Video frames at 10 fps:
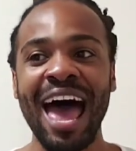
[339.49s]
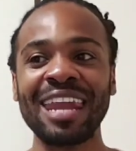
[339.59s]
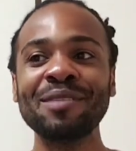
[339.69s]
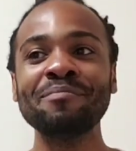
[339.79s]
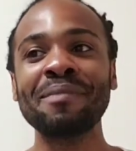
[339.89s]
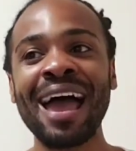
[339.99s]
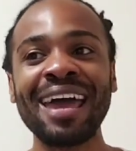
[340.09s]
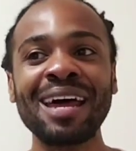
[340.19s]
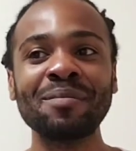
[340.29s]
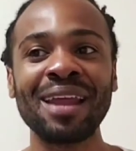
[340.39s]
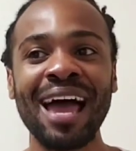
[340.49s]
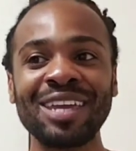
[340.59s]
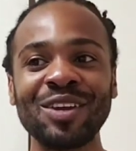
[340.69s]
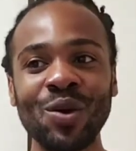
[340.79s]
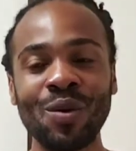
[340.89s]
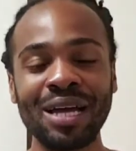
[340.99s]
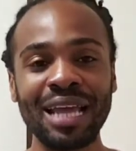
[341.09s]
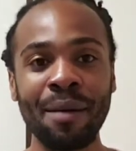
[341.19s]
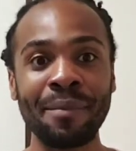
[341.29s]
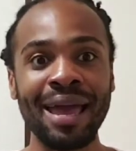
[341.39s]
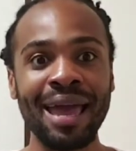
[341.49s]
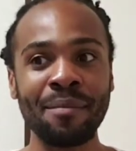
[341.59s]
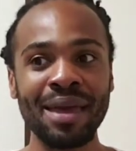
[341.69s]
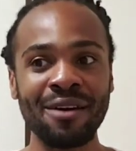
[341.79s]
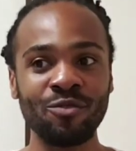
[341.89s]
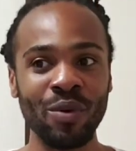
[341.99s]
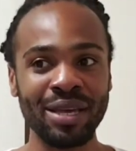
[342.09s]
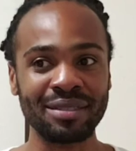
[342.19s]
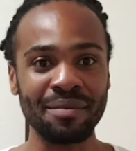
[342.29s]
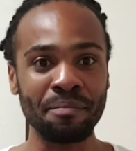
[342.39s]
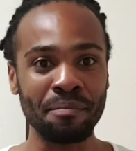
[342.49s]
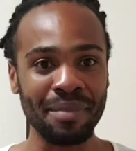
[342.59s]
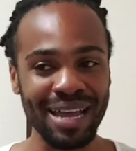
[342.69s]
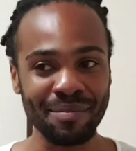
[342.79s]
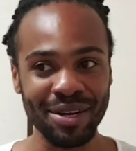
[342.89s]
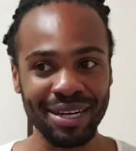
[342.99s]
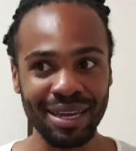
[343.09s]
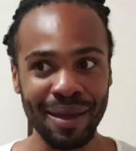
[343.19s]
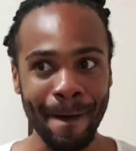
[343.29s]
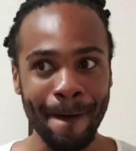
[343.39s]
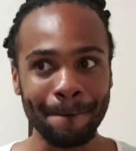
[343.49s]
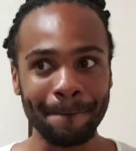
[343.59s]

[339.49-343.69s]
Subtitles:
And in my head I'm like, you know what, I may have wasted my money,